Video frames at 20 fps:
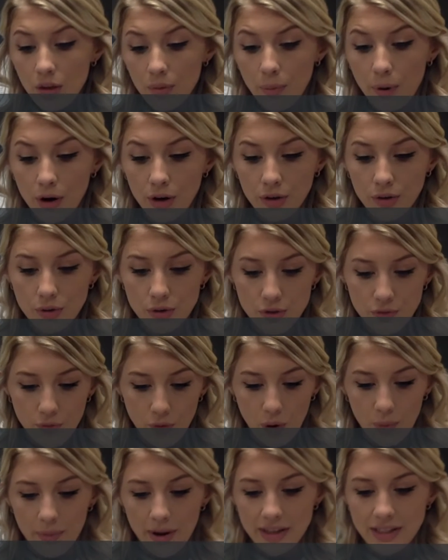Particles
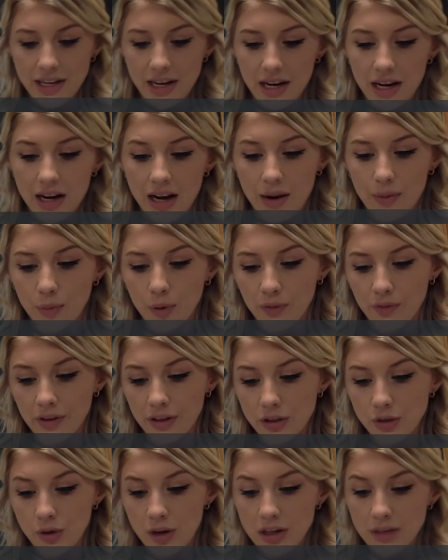formed by TED8M were
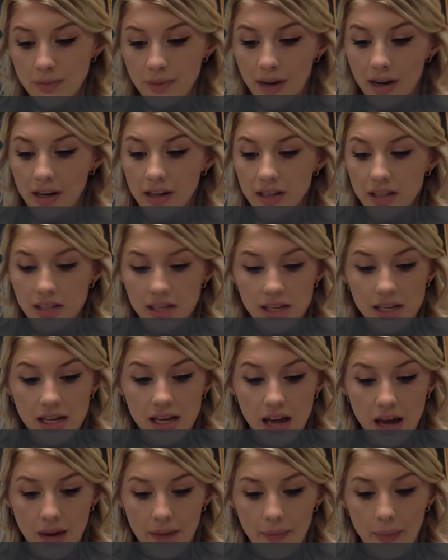visualized by
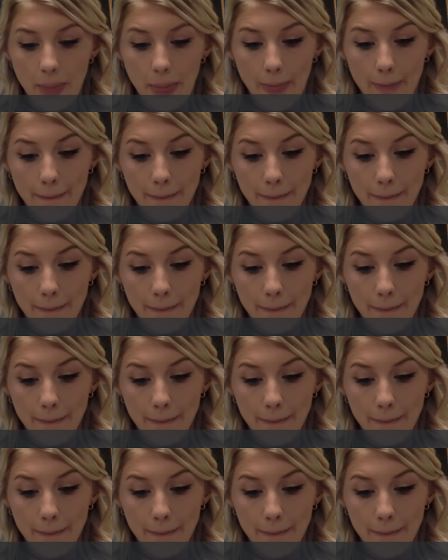TEM.